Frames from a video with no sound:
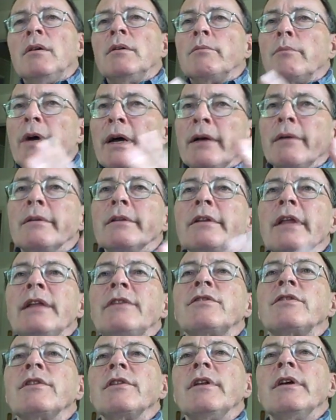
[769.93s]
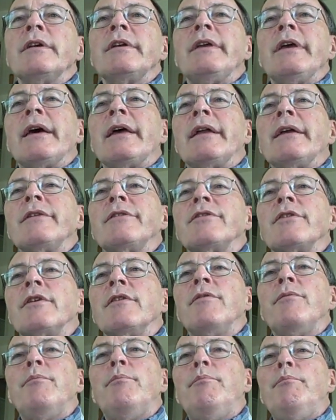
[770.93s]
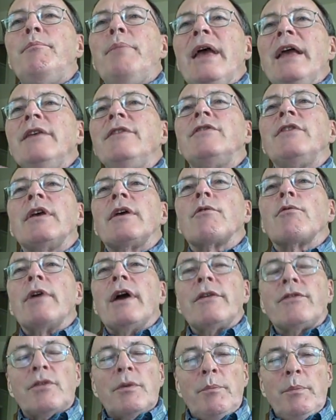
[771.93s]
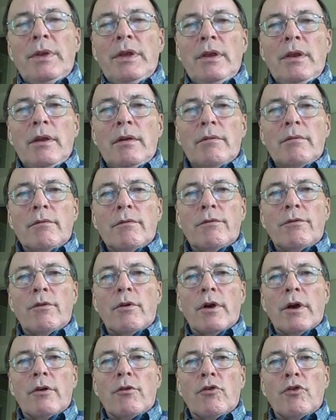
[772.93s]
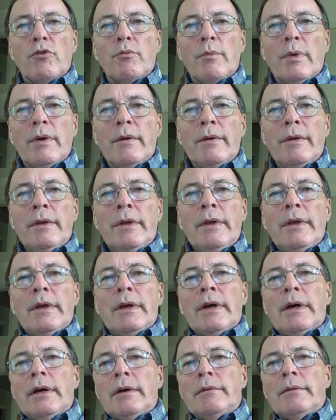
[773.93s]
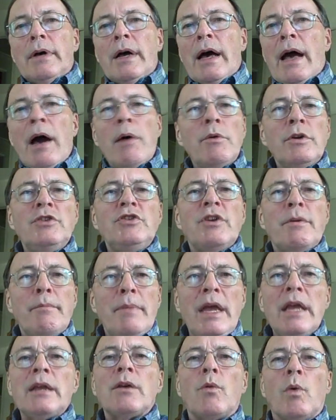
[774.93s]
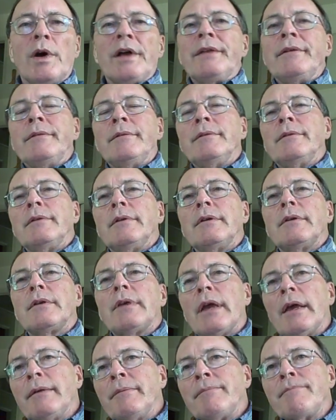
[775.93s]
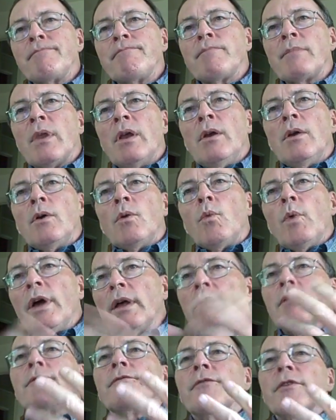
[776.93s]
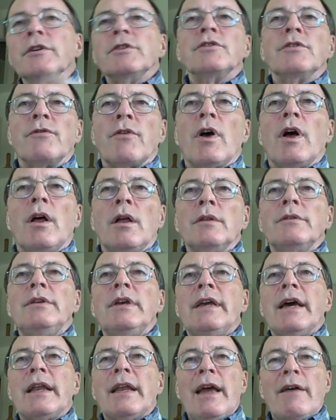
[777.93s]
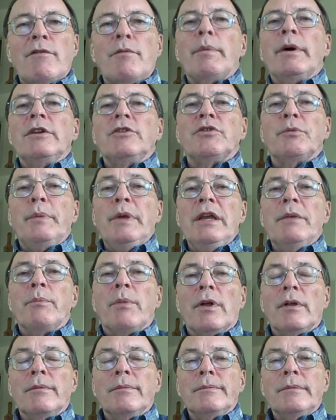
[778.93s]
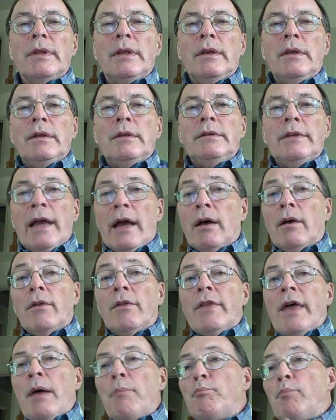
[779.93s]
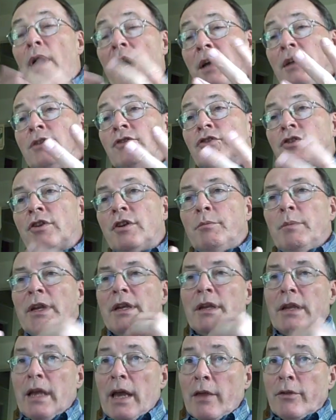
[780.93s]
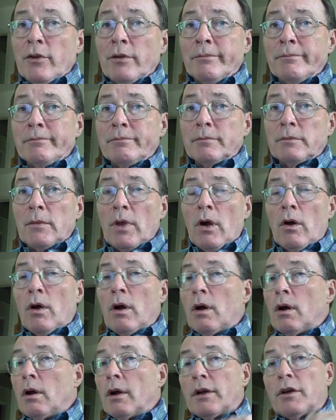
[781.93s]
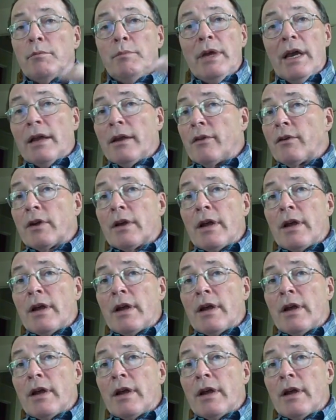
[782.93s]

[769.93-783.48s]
Well, let's look at a sort of basic recipe for a group. How would you make one? Okay? Well, first of all, you got to have a bunch of people. Now, that bunch could be together, or it could be on other